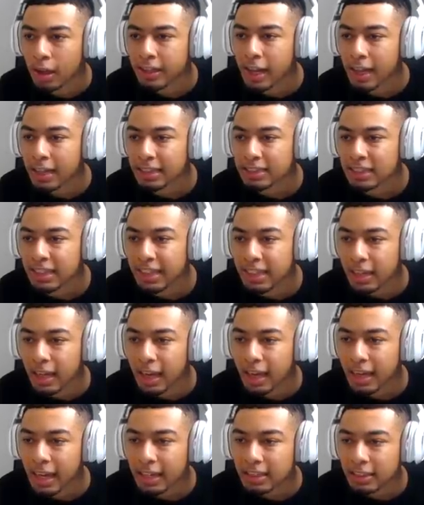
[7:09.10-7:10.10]
I can't see.
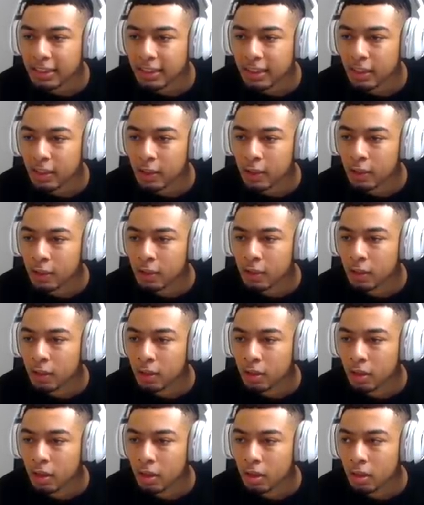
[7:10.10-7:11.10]
I actually...
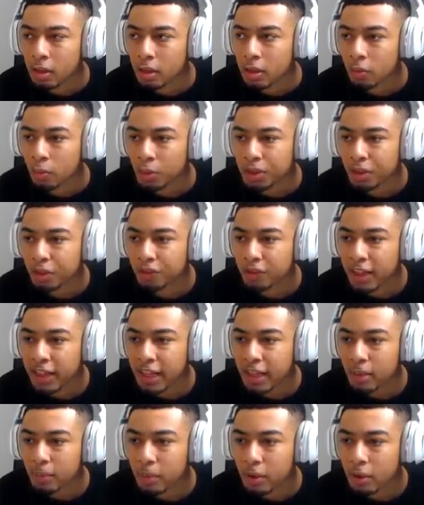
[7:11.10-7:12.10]
What the
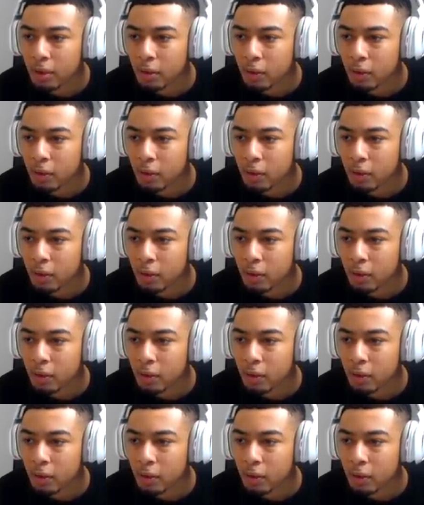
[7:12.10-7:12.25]
flip?